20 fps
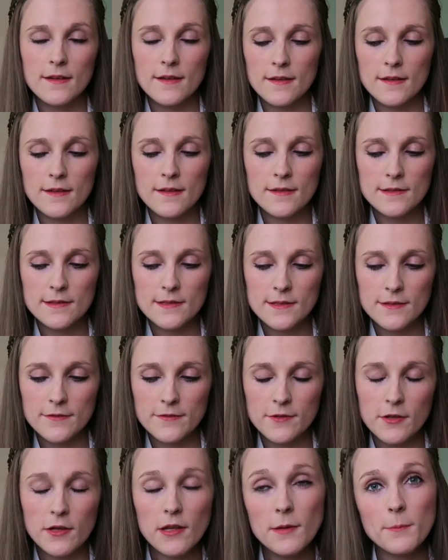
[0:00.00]
and
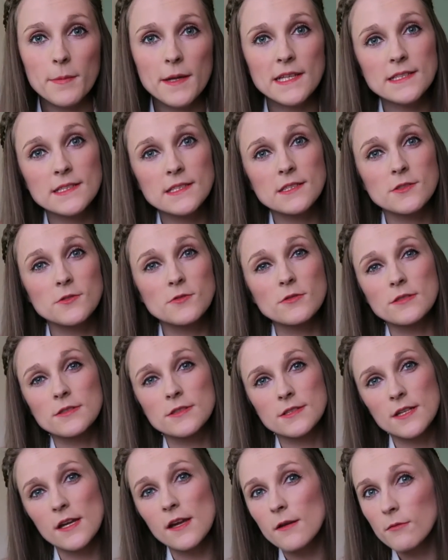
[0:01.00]
a few other bits to
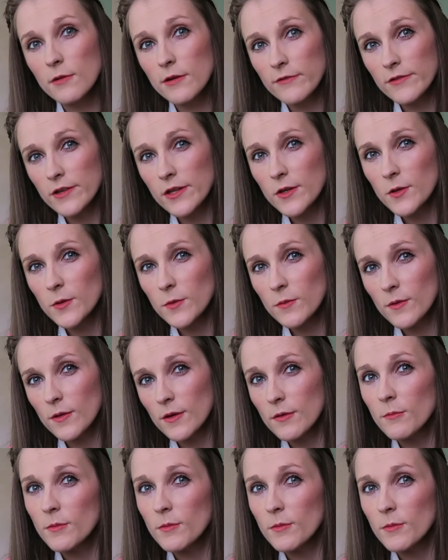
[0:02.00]
share with you.